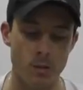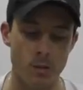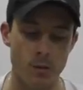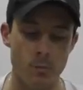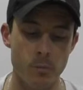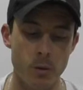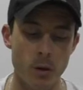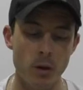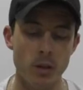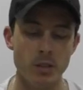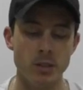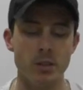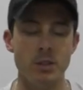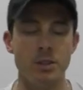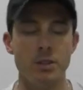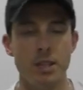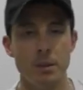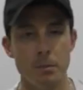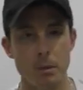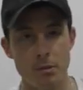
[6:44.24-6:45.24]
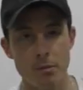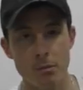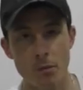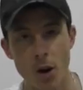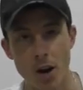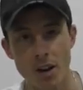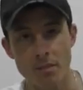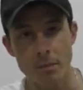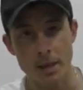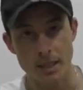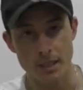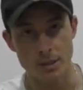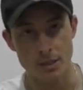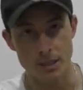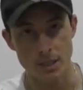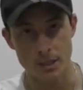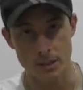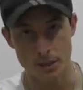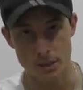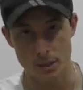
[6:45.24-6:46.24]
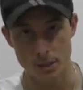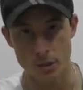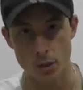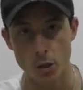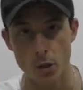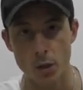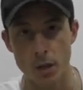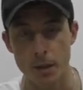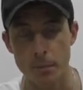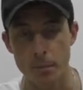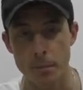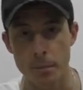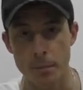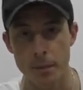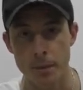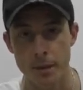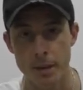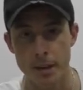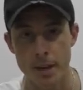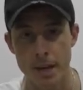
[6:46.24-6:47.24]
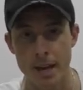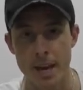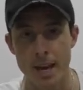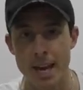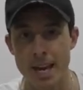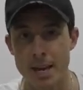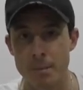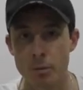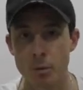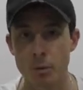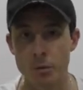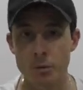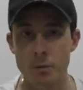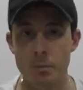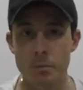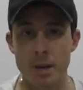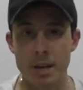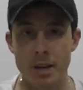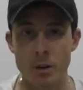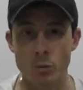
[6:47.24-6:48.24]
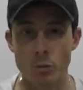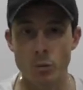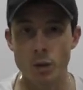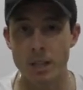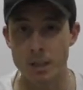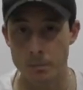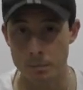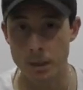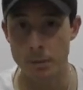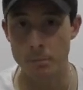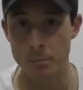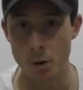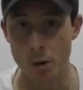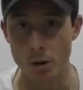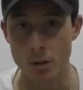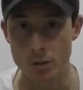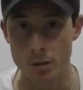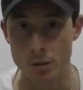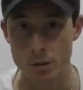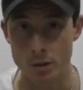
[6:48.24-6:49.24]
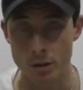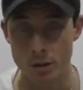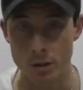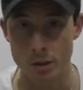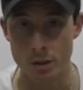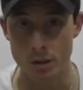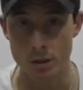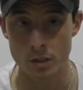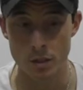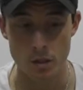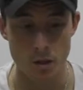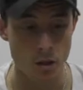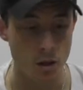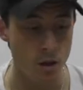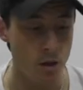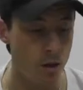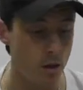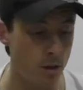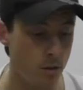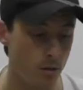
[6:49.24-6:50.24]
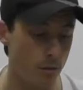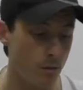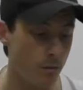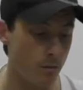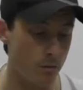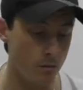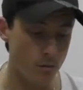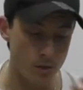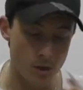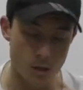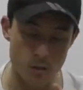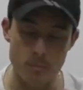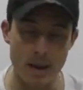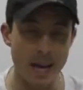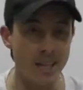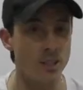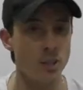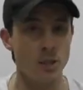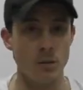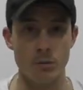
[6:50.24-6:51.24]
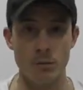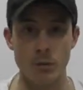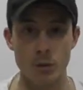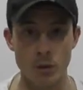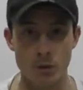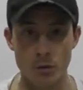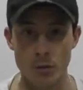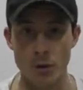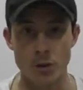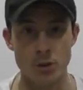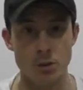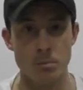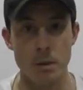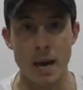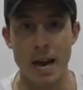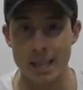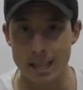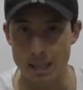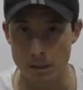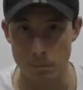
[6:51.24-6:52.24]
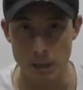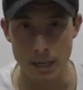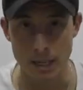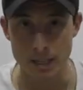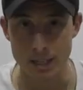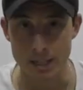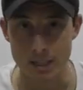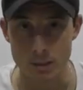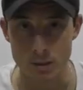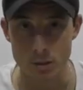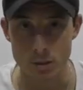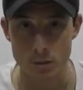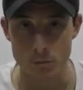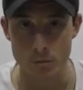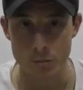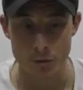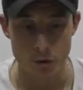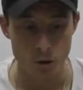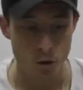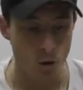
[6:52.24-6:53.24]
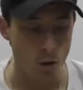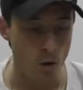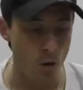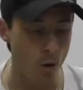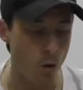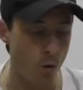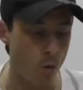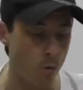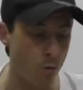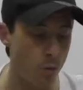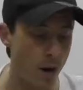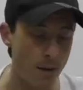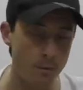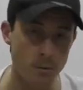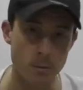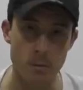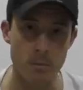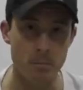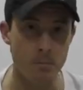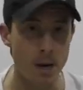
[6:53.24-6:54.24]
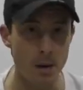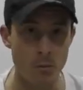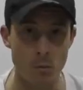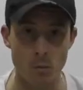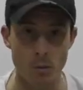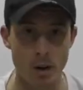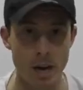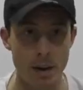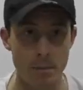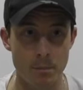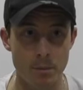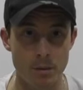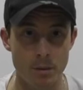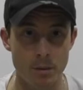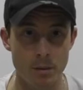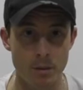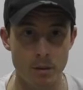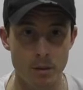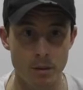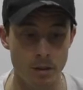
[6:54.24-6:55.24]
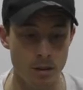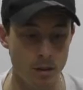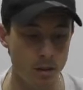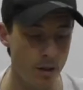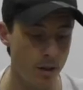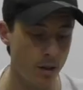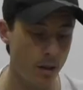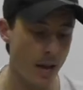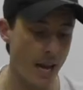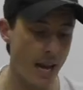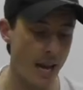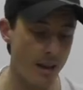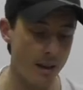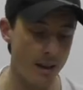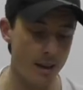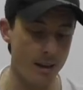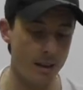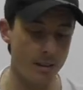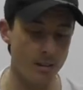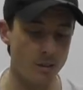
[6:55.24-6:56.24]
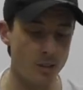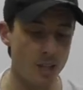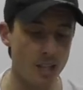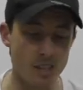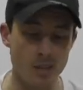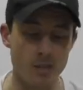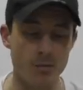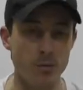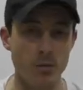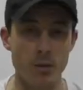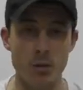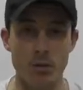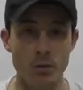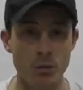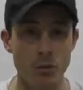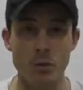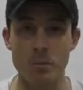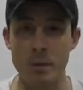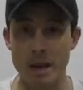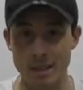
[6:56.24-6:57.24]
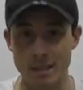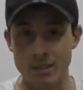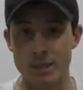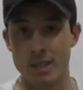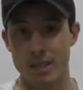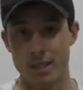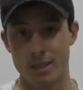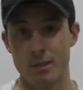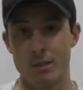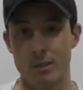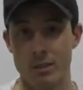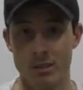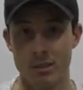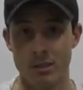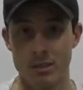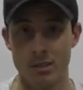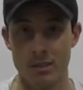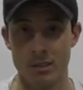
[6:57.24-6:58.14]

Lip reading: the person sent me 5 magazines at a time. He put them in a really big box, smashed it full of those packing peanuts, wrapped them in bubble wrap, just for a few magazines.